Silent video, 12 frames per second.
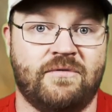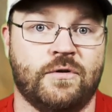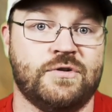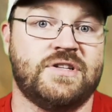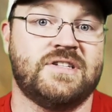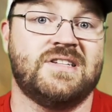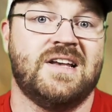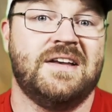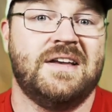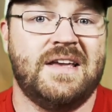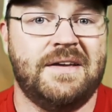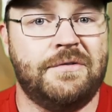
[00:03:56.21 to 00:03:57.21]
versus
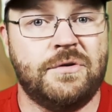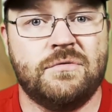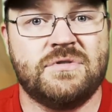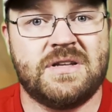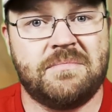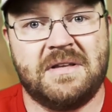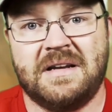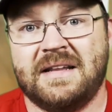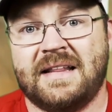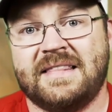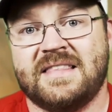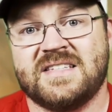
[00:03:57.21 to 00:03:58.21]
if you use something
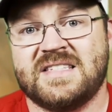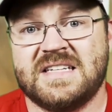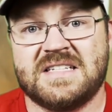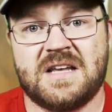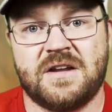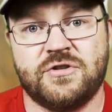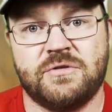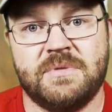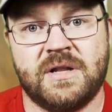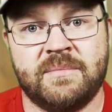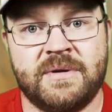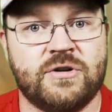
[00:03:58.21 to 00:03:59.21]
like the 600
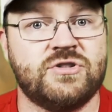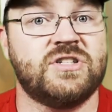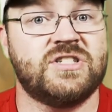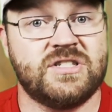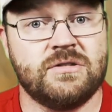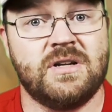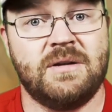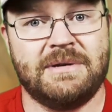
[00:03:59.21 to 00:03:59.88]
millimeters, it's still going to